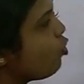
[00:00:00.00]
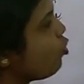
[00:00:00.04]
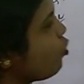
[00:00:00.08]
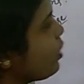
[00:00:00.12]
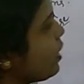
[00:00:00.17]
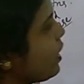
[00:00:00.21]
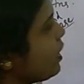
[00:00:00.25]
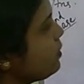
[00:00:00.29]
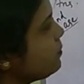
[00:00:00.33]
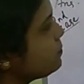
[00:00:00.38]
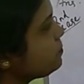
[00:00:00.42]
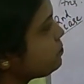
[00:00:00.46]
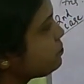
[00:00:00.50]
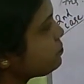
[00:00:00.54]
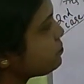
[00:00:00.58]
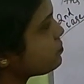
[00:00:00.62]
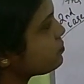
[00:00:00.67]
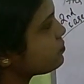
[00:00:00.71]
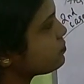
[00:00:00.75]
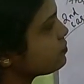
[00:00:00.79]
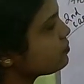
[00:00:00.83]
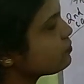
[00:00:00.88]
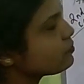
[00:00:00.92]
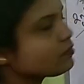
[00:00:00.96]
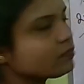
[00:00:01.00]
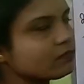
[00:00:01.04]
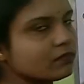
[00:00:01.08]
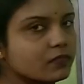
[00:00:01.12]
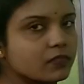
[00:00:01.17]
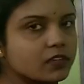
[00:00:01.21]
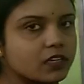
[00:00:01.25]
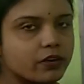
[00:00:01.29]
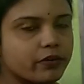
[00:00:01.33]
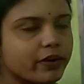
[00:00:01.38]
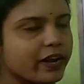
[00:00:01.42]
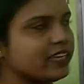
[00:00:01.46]
OA,
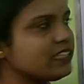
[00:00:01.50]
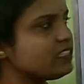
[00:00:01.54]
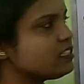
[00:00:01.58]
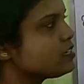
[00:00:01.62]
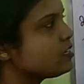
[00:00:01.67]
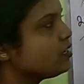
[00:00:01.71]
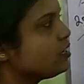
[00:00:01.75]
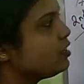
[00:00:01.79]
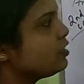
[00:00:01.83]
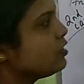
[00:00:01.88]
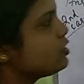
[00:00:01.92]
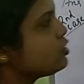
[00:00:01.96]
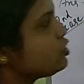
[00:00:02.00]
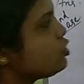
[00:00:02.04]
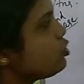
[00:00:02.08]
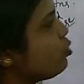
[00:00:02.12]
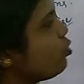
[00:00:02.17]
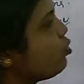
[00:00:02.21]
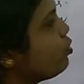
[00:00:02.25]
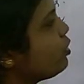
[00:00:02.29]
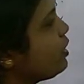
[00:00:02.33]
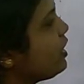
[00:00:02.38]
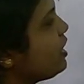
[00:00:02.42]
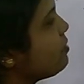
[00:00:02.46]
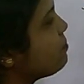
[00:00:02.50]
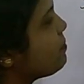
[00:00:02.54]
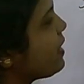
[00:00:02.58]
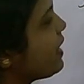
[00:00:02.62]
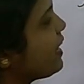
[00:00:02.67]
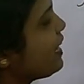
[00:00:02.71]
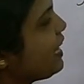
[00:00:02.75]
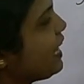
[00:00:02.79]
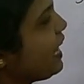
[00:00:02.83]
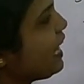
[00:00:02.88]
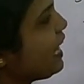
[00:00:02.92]
right? So OD by